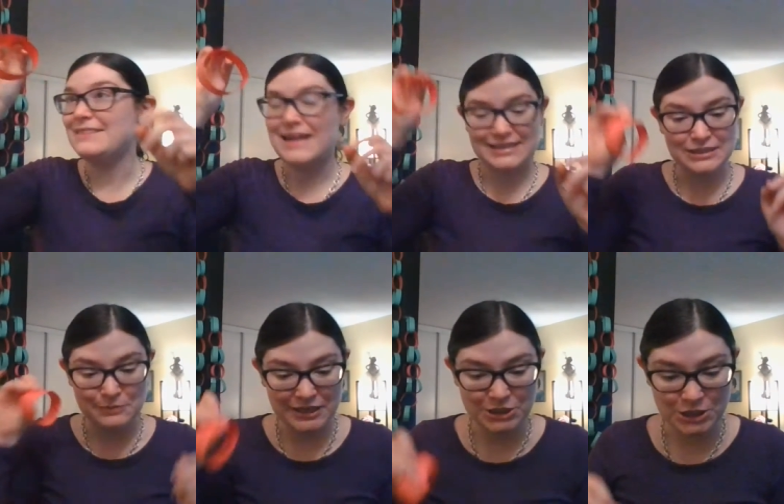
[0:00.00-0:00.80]
add that
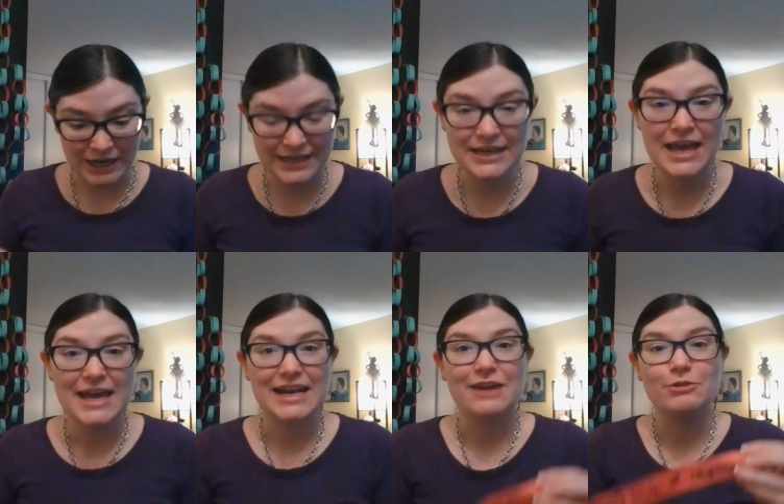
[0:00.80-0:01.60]
to my chain.
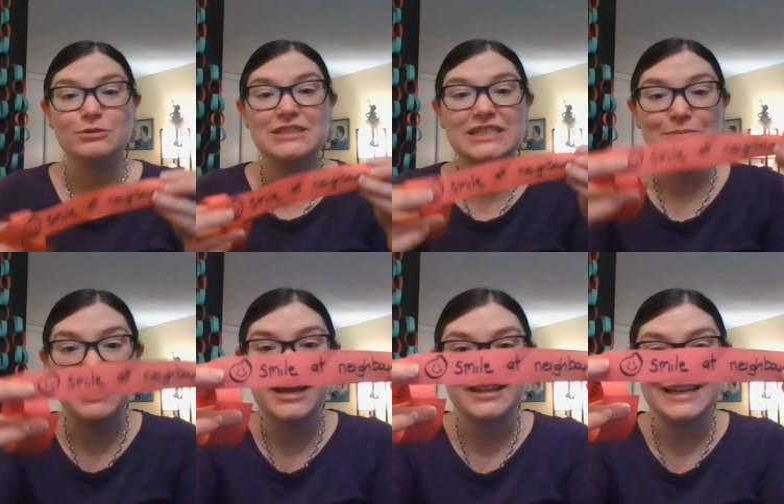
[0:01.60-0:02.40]
And I wrote
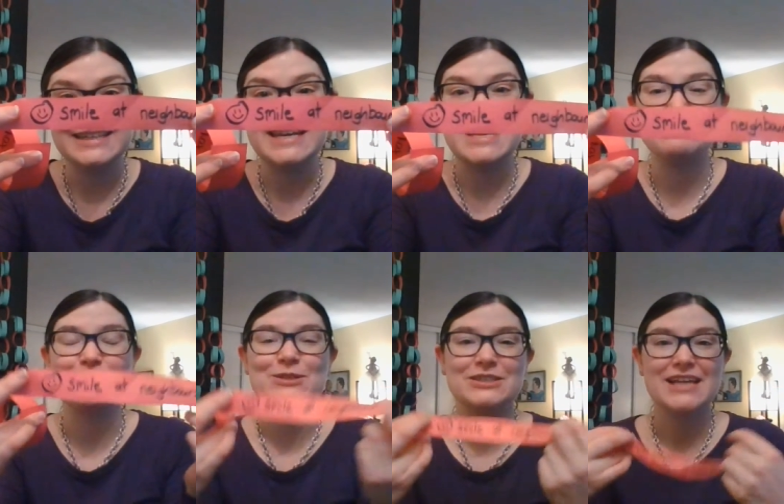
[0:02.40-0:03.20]
smile at
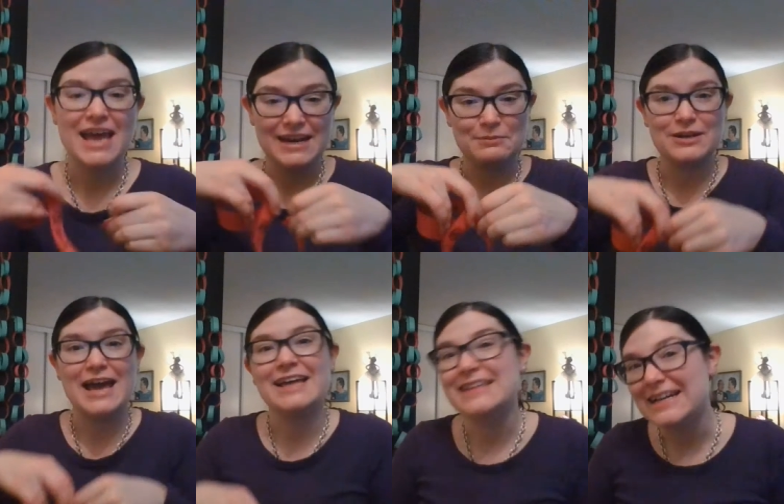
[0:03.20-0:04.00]
neighbors, and I'm going
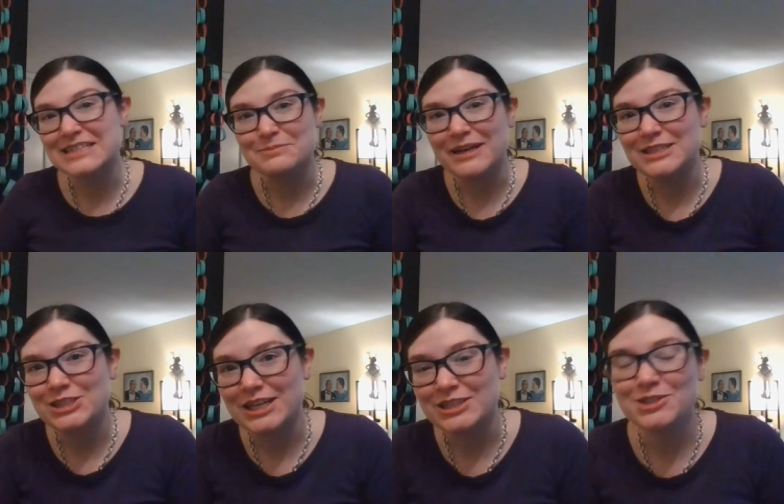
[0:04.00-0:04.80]
to add that to my
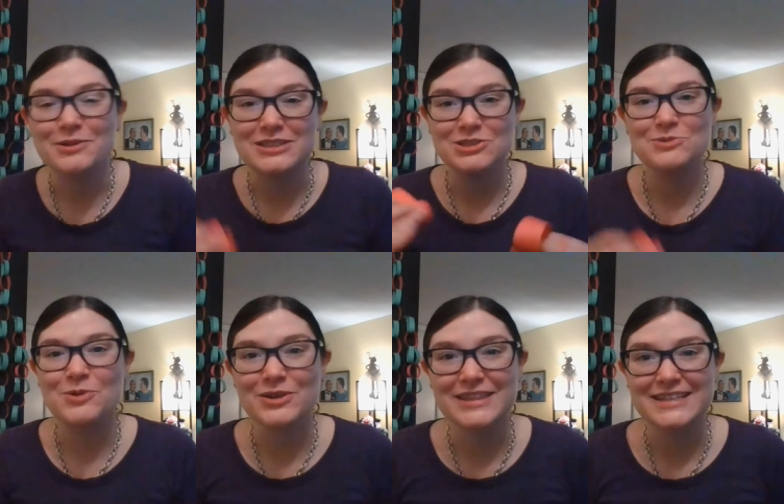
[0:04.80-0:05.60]
chain too, as two
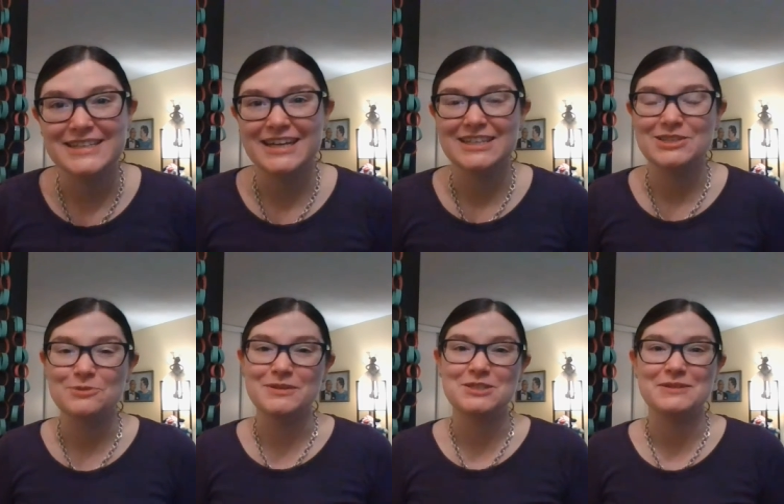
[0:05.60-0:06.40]
more things I can
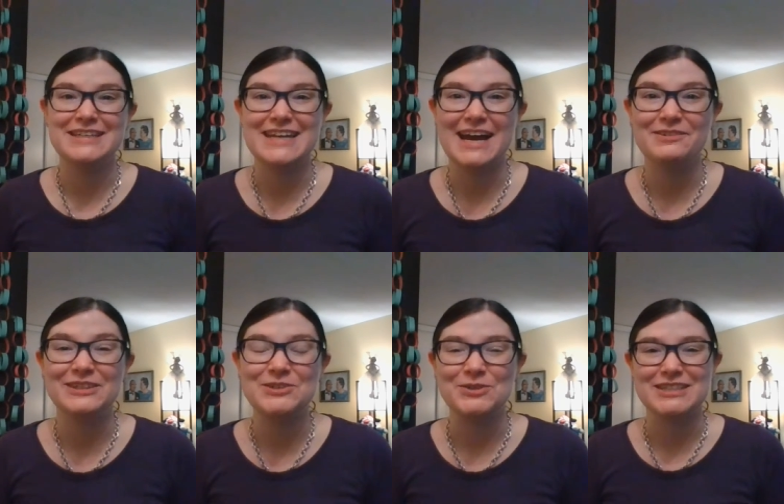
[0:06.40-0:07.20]
do between now
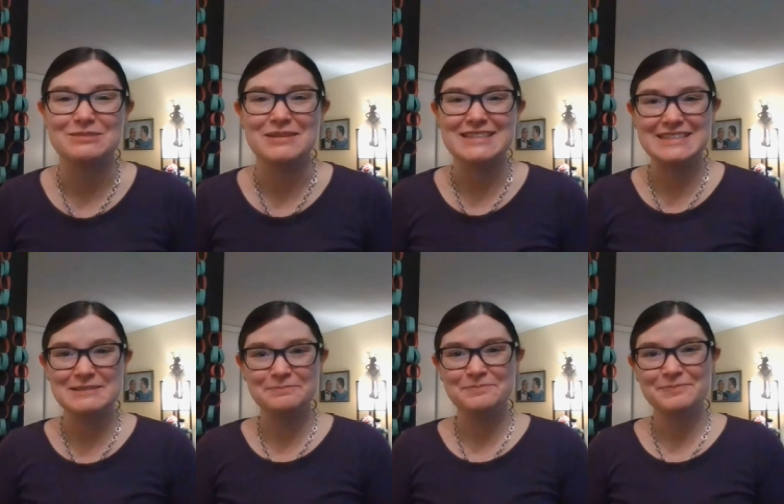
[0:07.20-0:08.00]
and
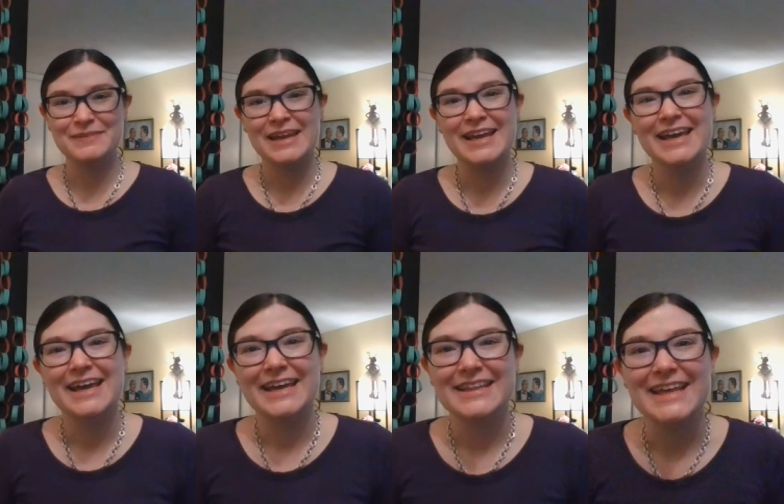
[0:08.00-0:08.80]
Christmas.
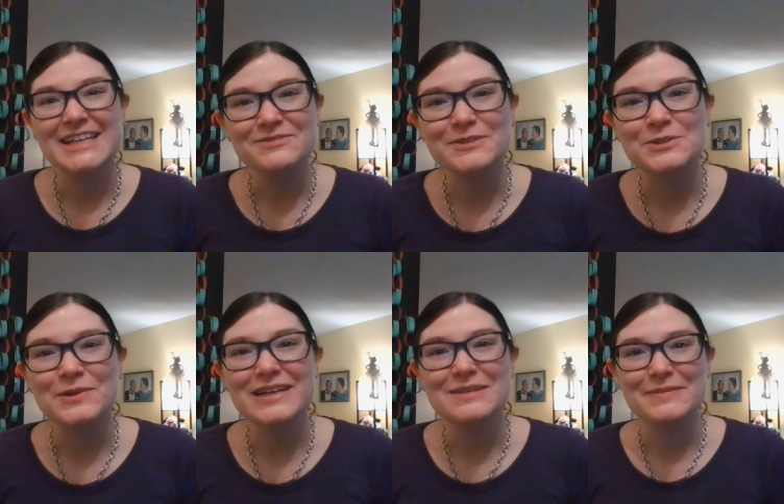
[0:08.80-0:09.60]
Thanks for
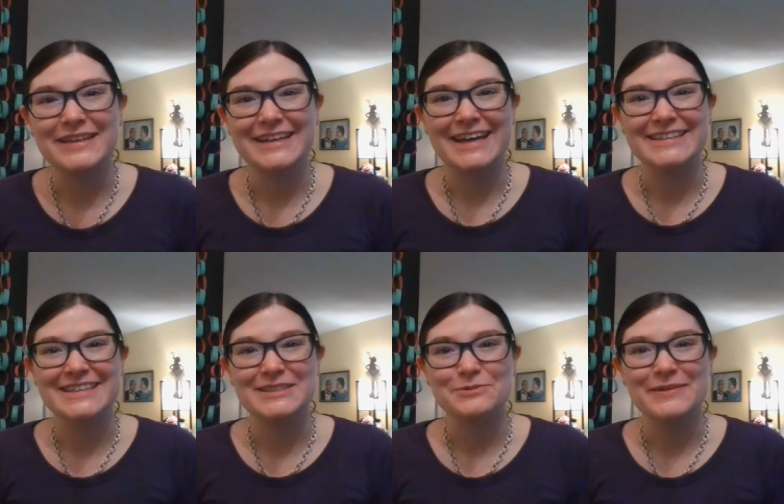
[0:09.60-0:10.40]
joining me
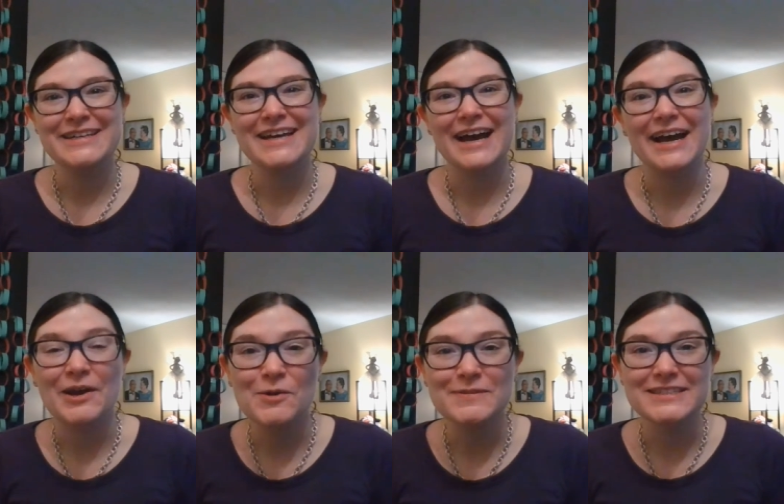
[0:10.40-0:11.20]
again this week. I
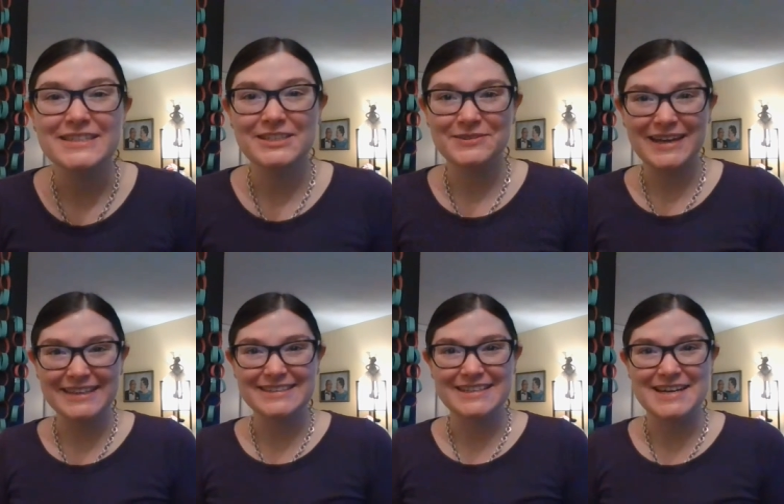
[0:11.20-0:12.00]
hope to see you
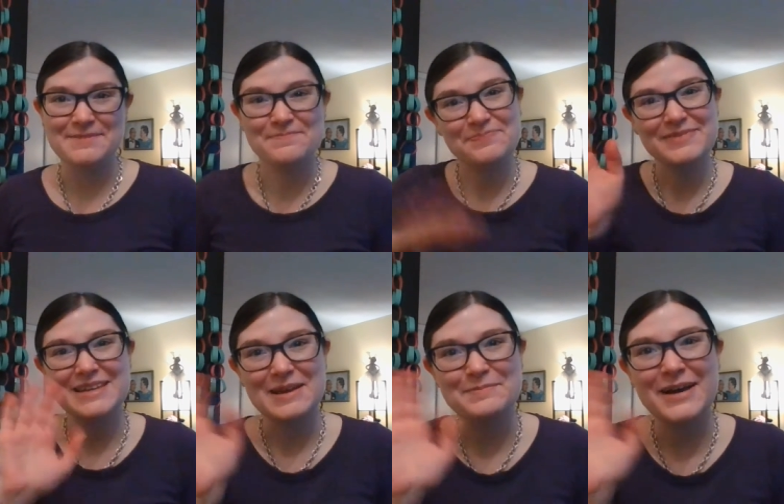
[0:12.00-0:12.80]
next time.
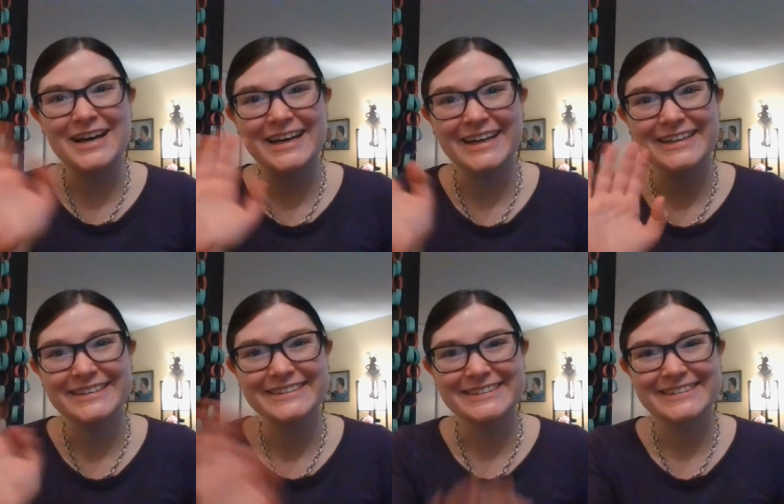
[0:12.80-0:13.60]
Bye.